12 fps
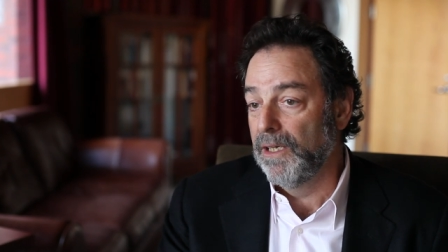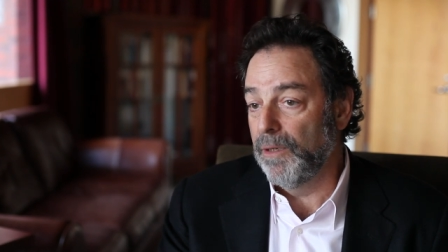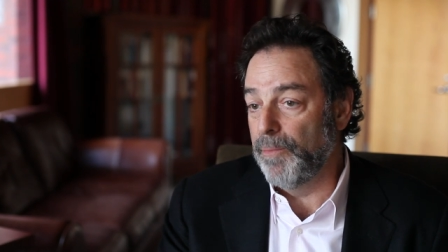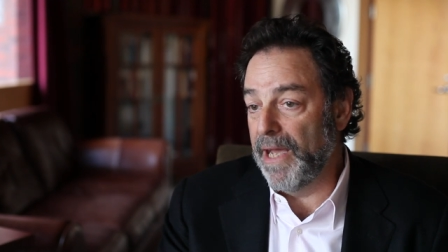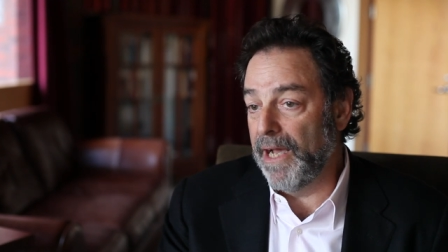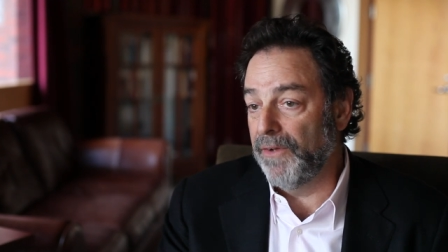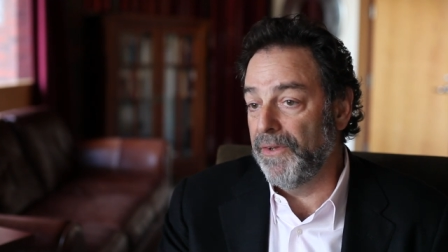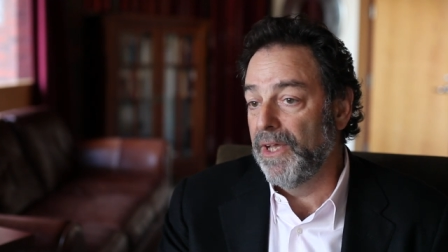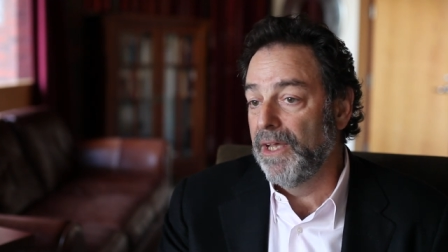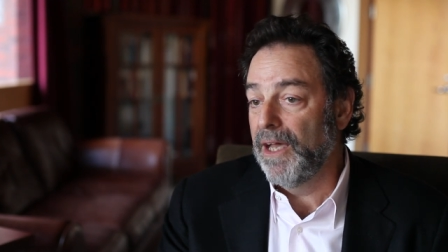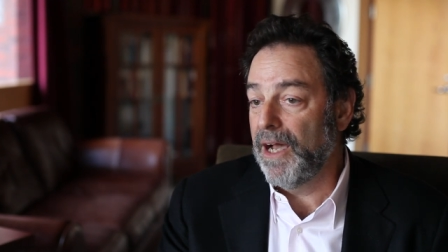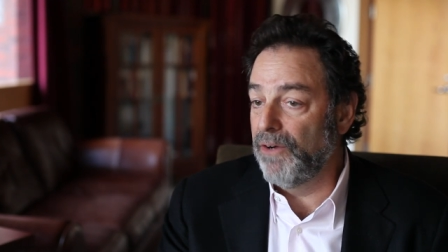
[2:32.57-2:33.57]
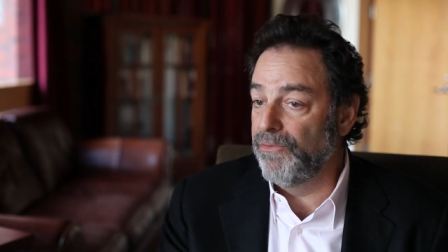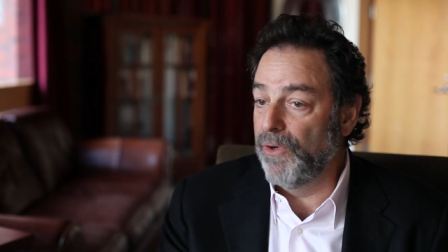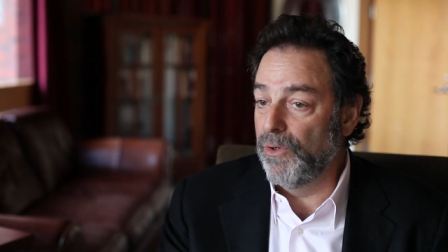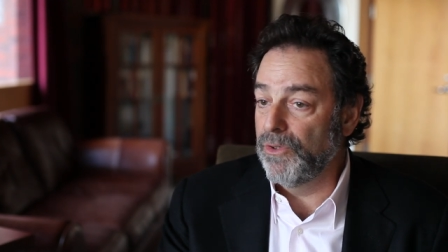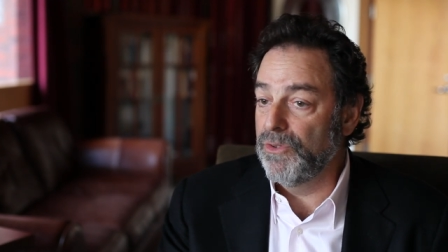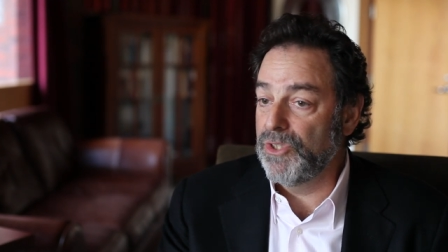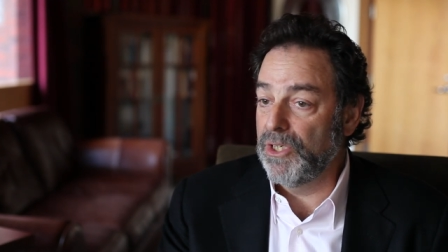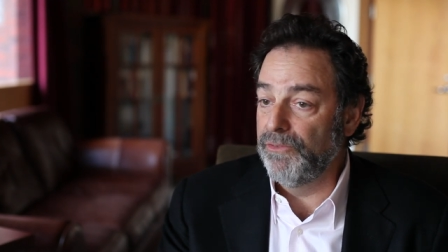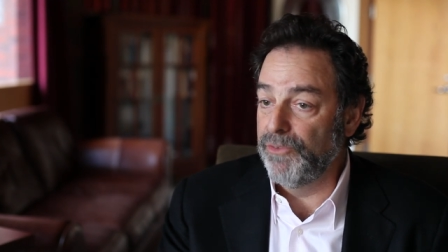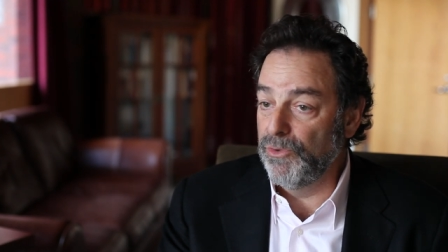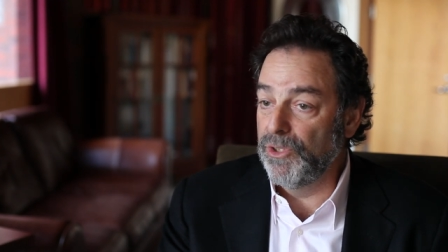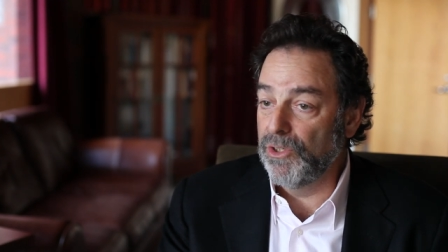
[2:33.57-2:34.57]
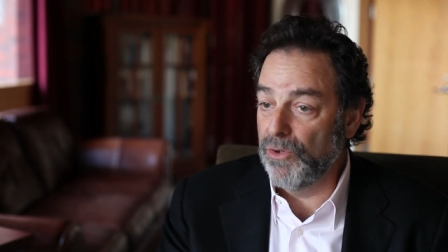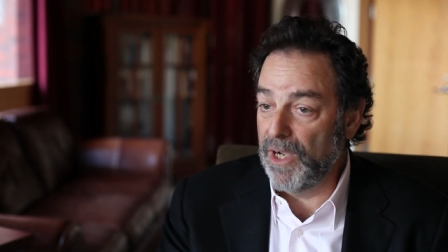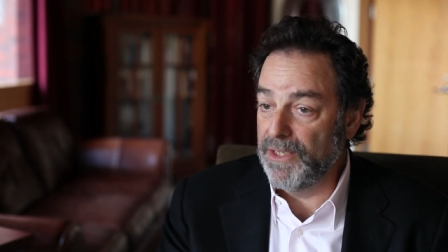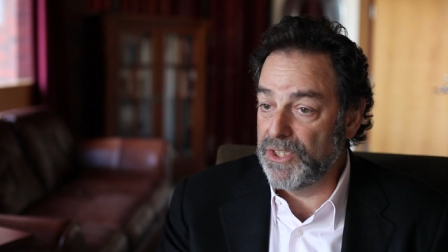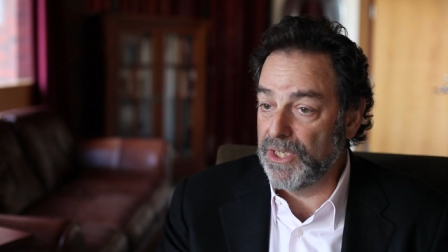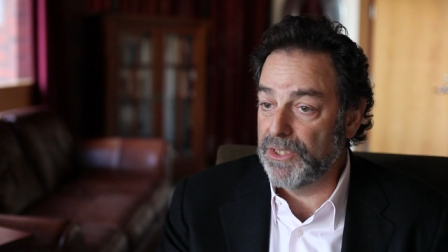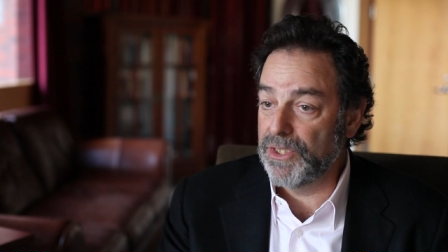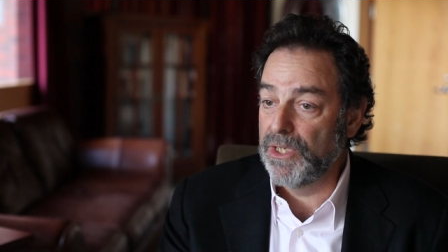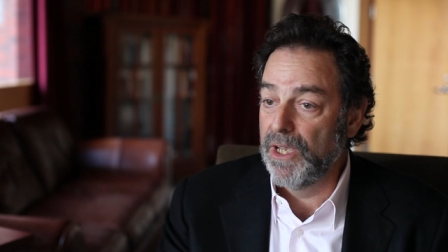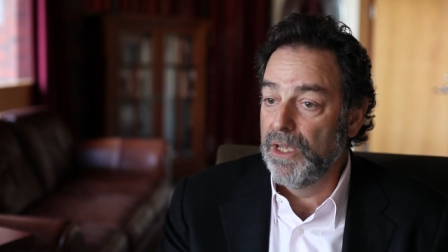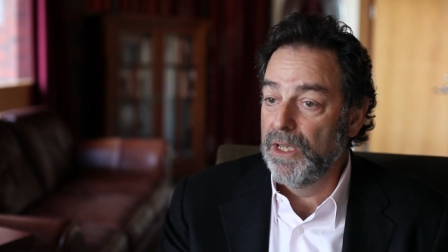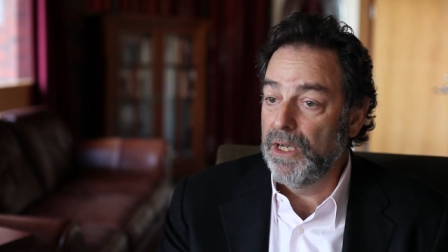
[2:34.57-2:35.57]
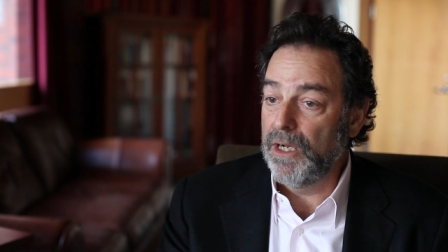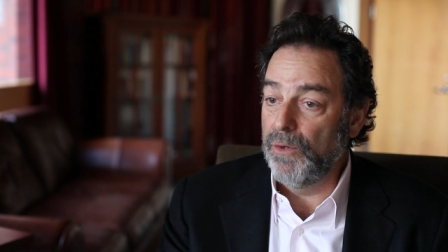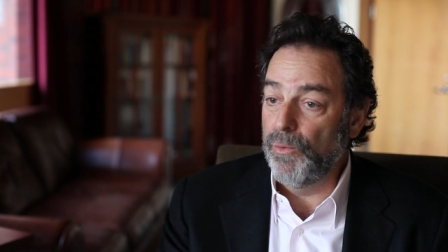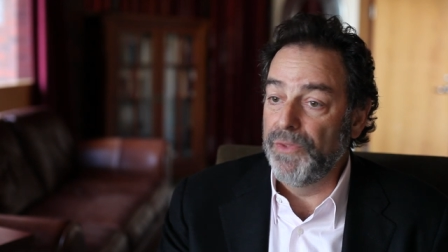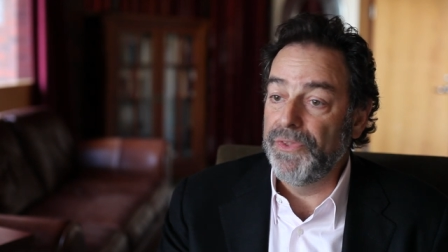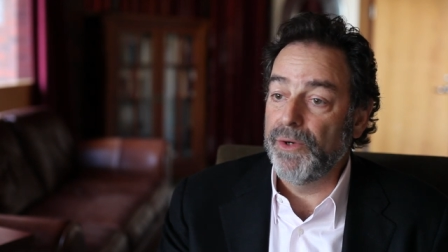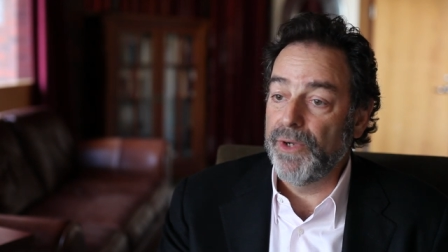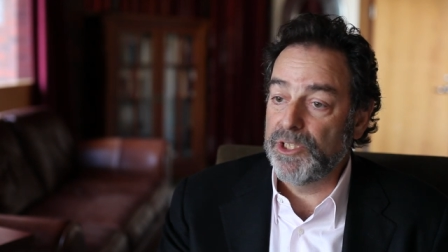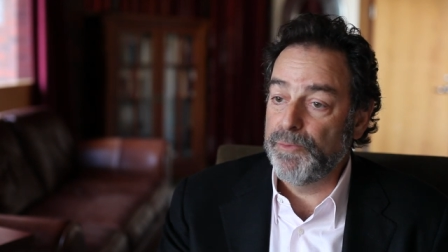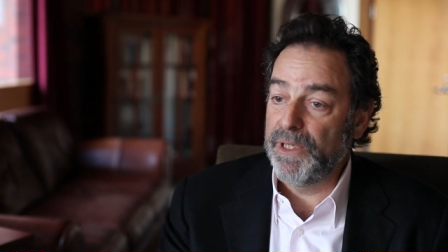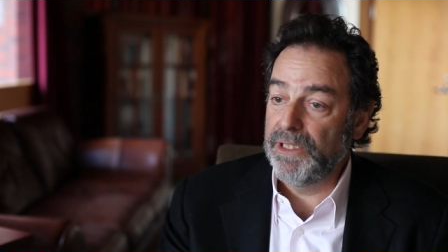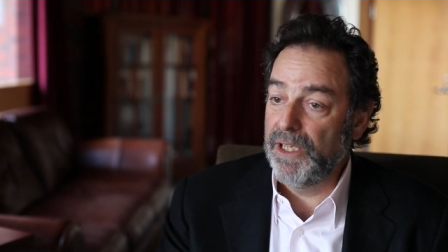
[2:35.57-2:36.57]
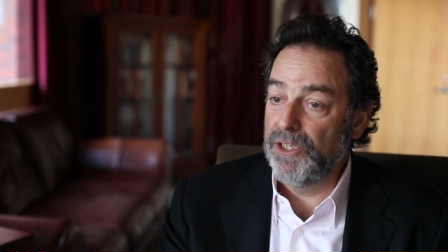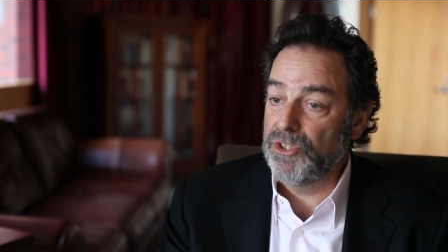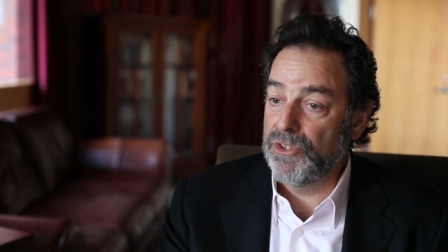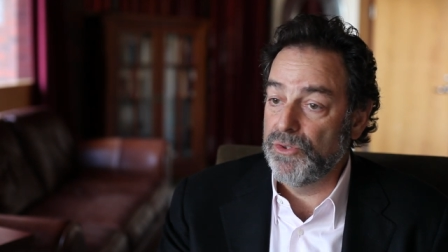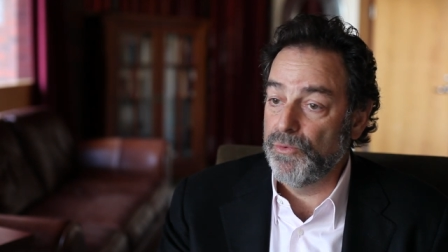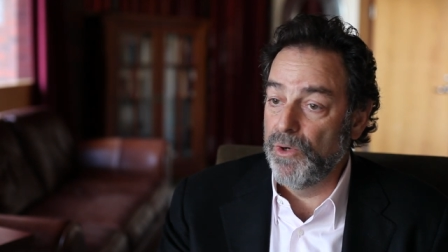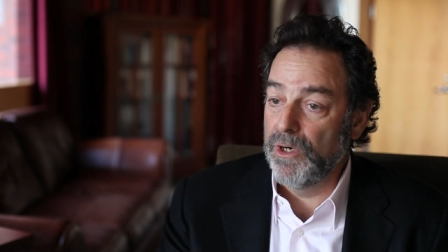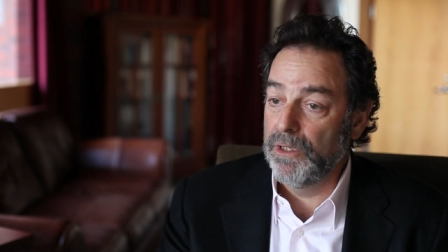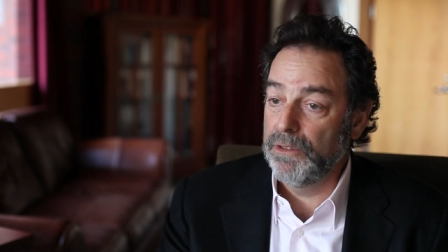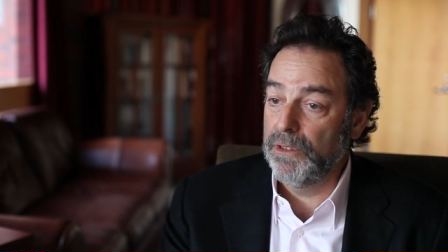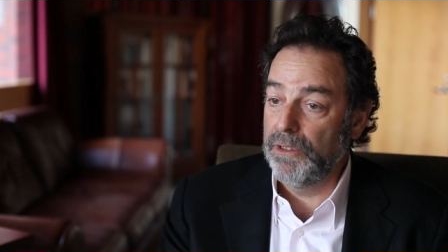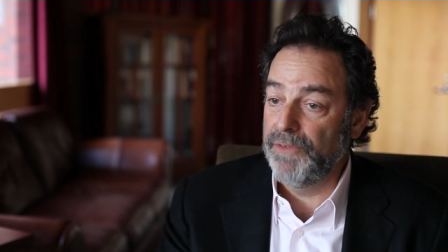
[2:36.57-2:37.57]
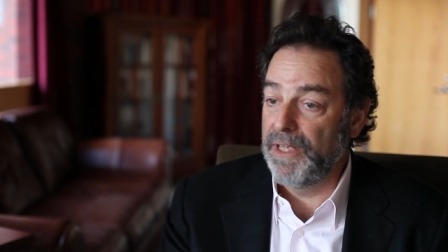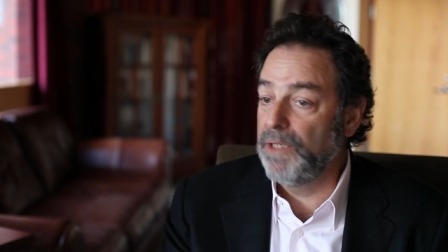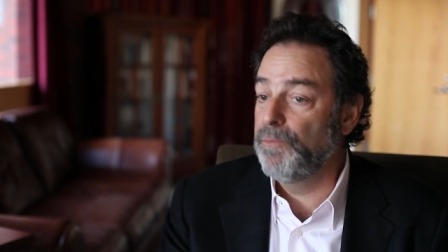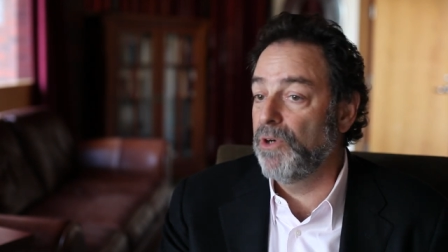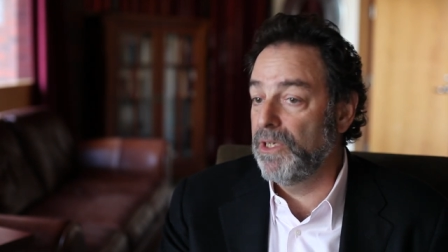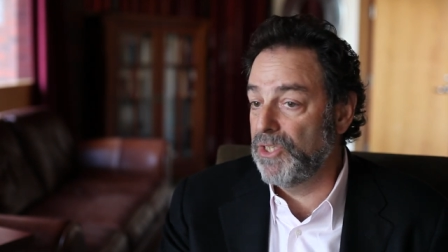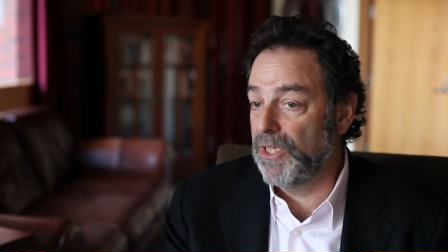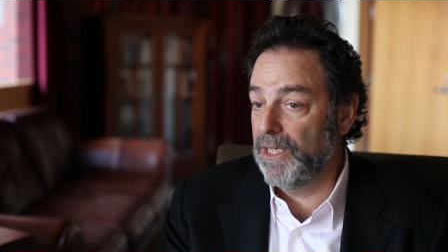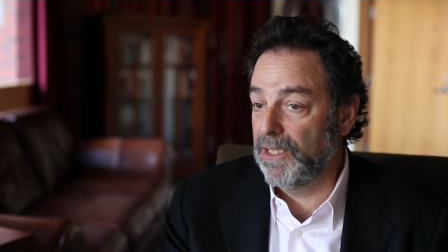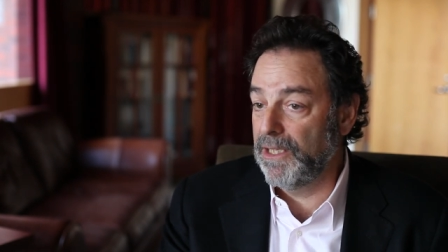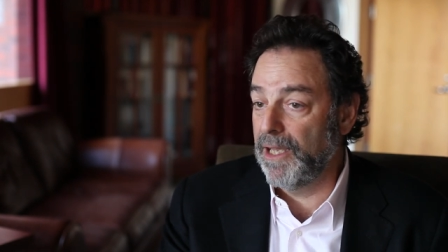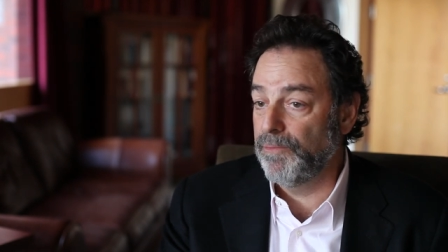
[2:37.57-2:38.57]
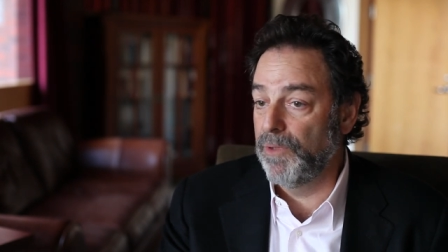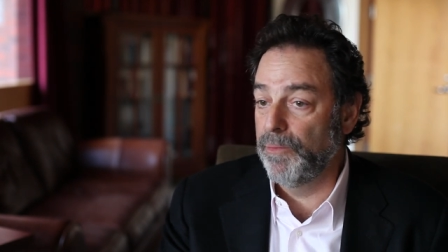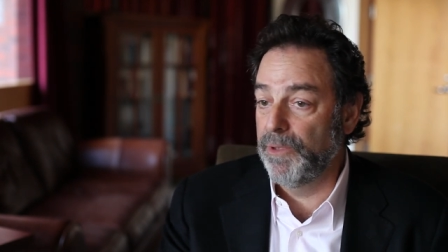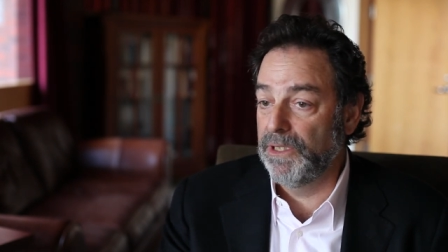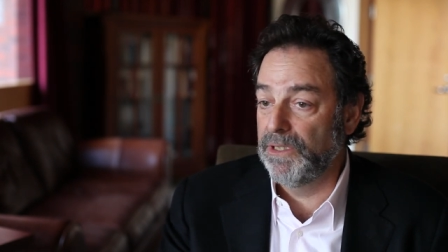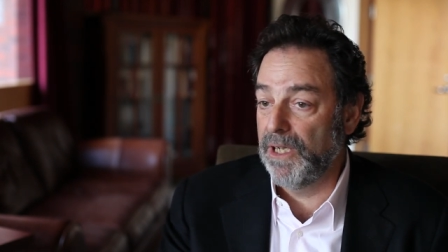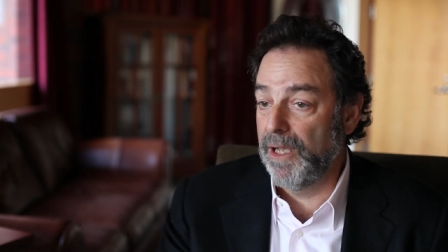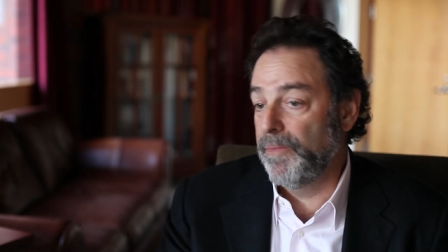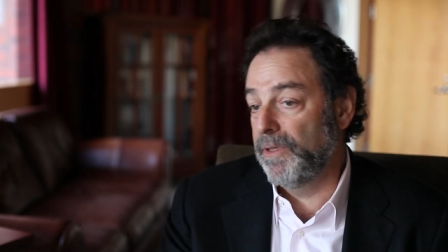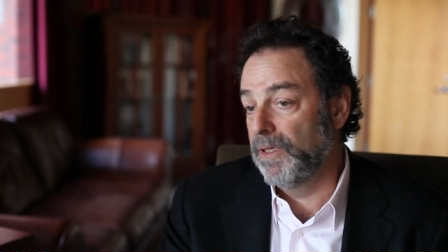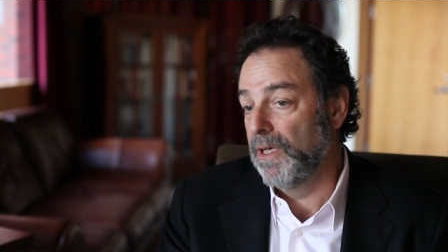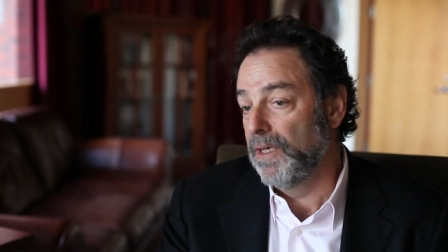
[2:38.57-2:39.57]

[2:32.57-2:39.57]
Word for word: about how voters had viewed the crisis, what their expectations were of any president at that moment in time, and